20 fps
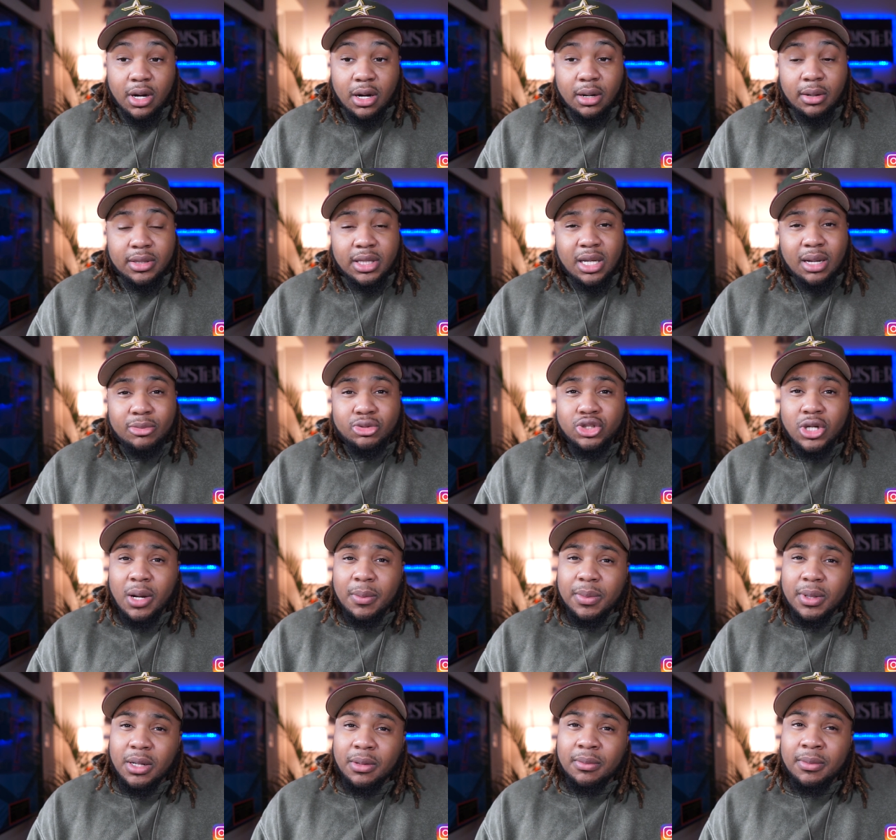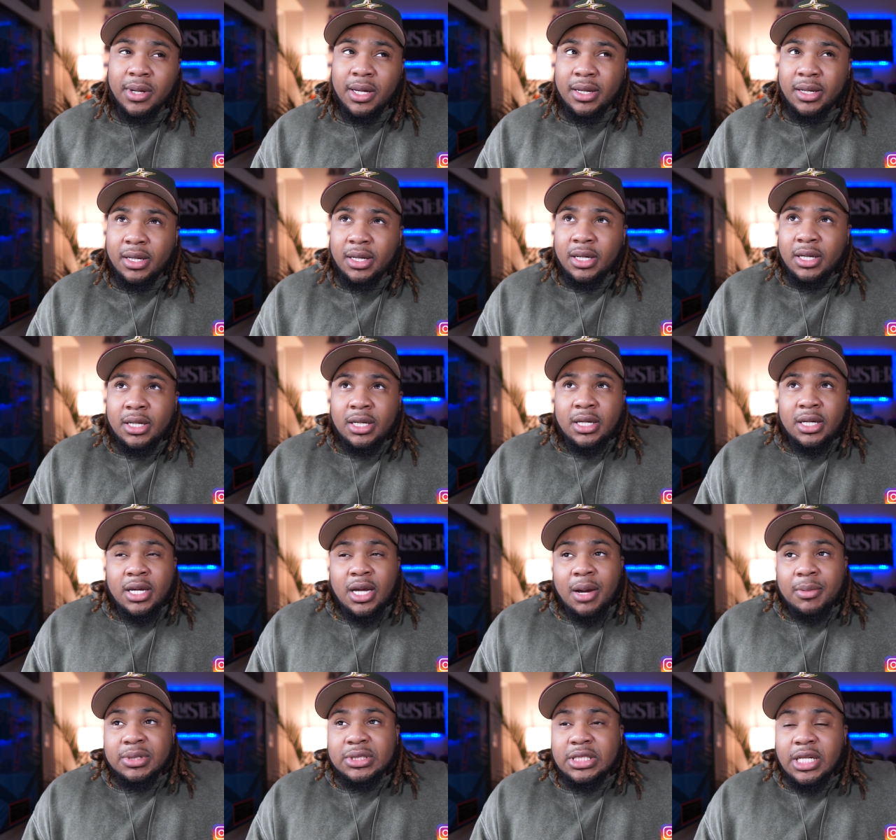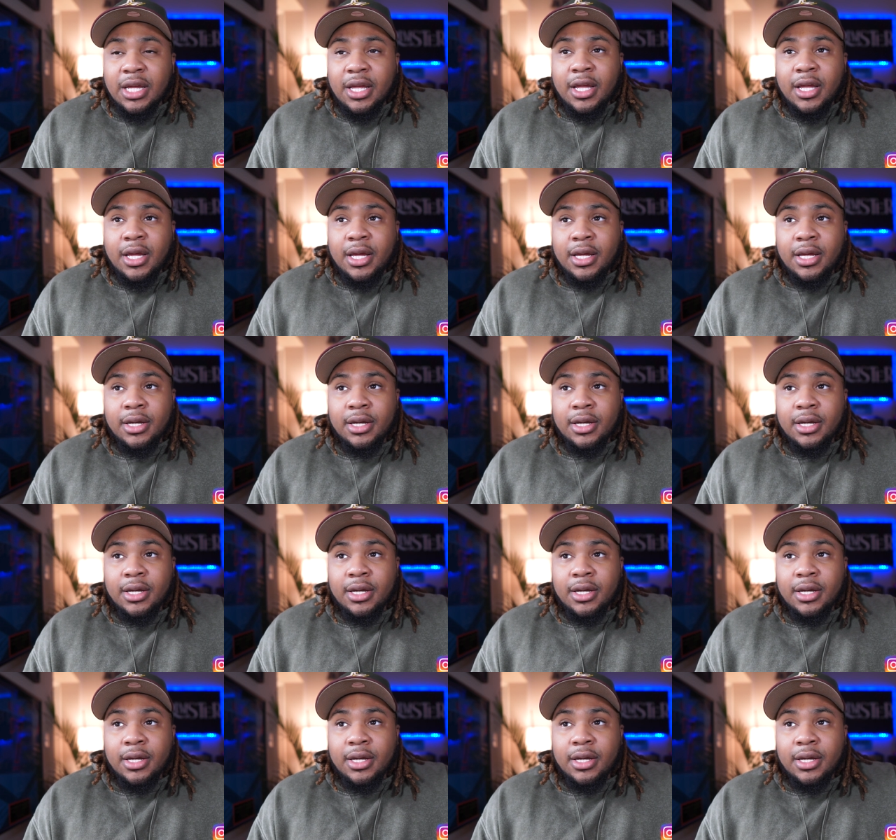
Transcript: I think I'm dropping them. I'm gonna say